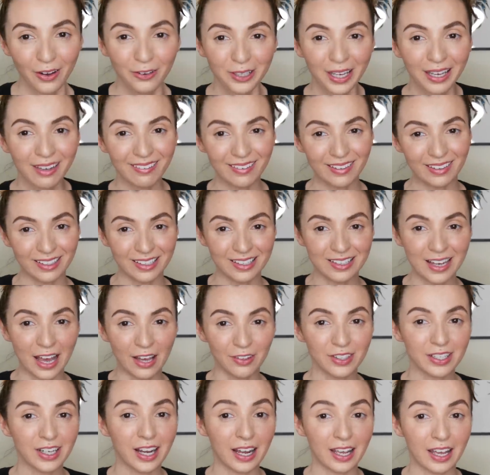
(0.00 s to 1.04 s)
Okay,
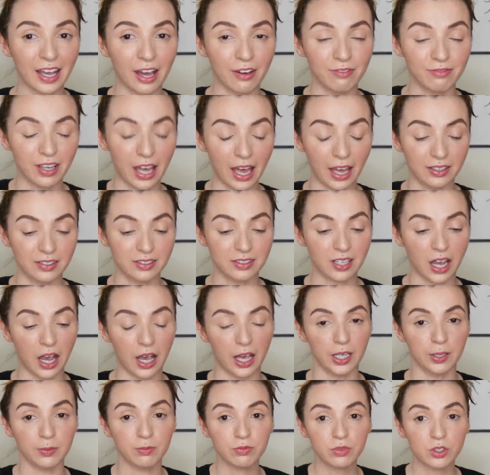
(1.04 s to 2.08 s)
now that I have had
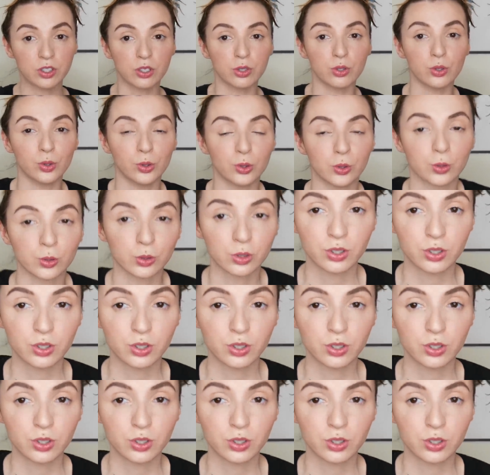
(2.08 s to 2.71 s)
time to